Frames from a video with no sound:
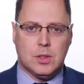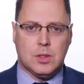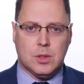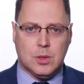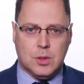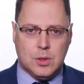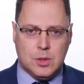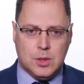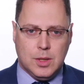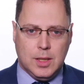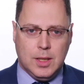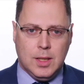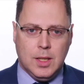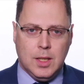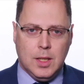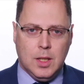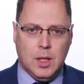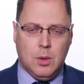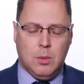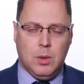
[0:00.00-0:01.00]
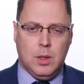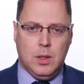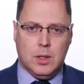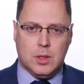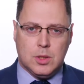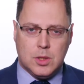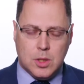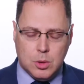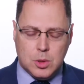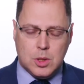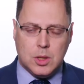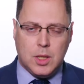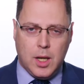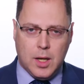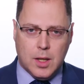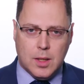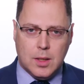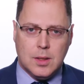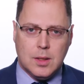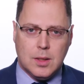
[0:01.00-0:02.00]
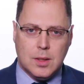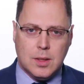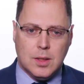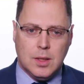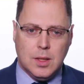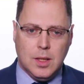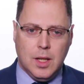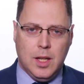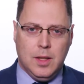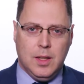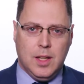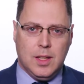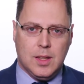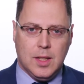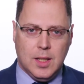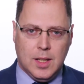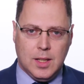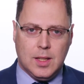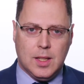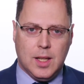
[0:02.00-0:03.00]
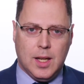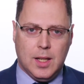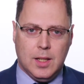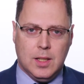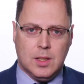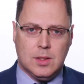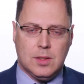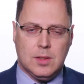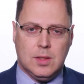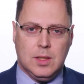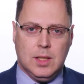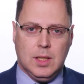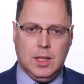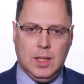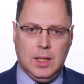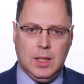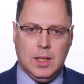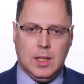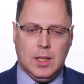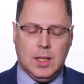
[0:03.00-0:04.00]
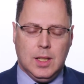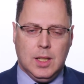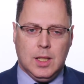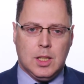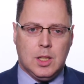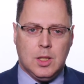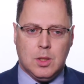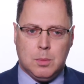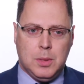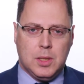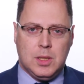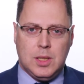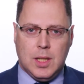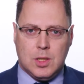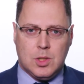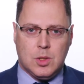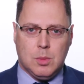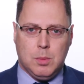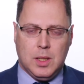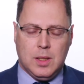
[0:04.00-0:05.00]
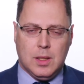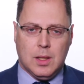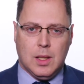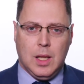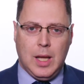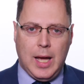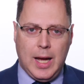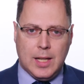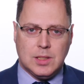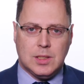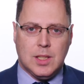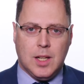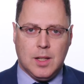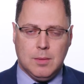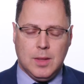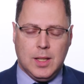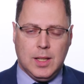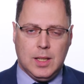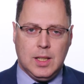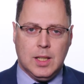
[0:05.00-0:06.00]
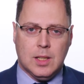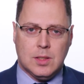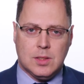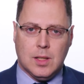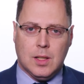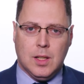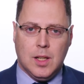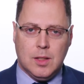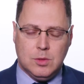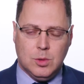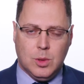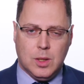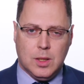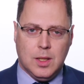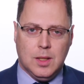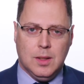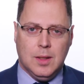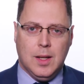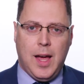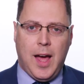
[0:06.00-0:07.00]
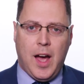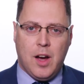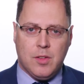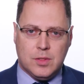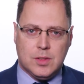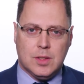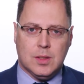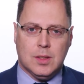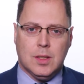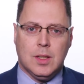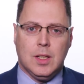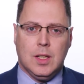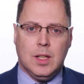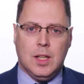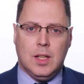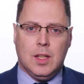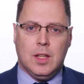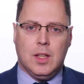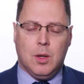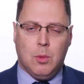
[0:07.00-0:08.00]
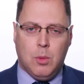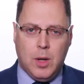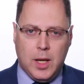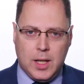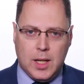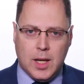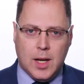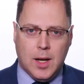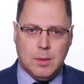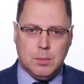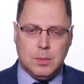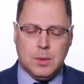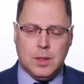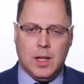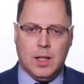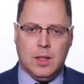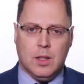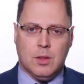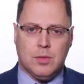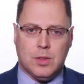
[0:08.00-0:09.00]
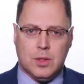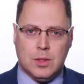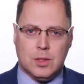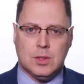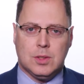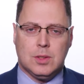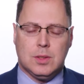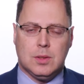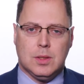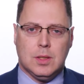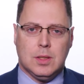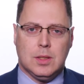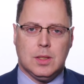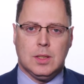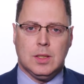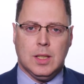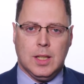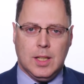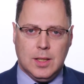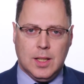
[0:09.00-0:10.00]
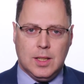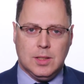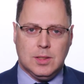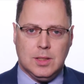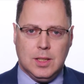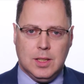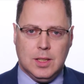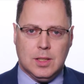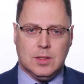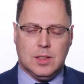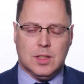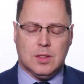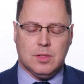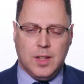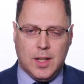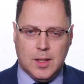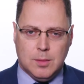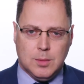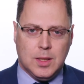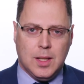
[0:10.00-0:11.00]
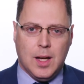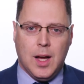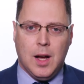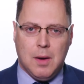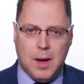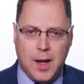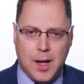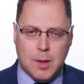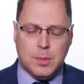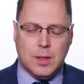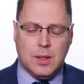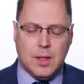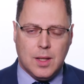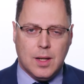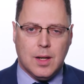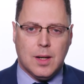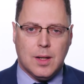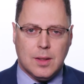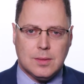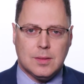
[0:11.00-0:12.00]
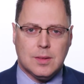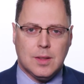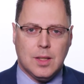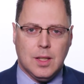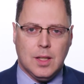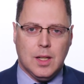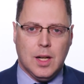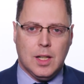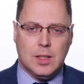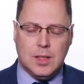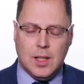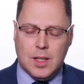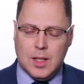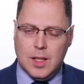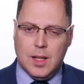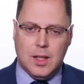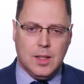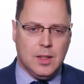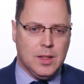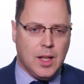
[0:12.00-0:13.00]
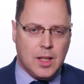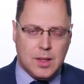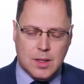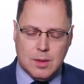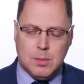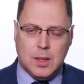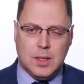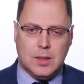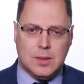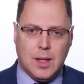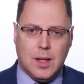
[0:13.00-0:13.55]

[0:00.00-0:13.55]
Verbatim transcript: surgery when they're so scared and they think that could potentially be the last time they kiss a loved one, and after they wake up and the first thing they see is their family, how happy they are. I tell you, nothing beats